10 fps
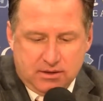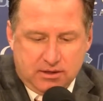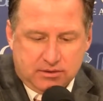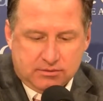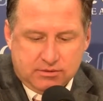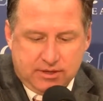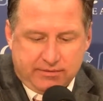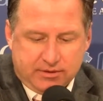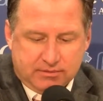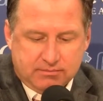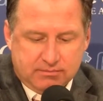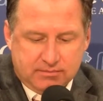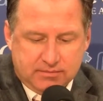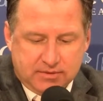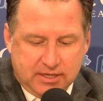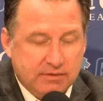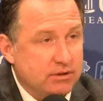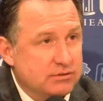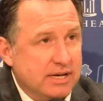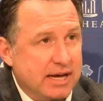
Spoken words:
you know, you have to give those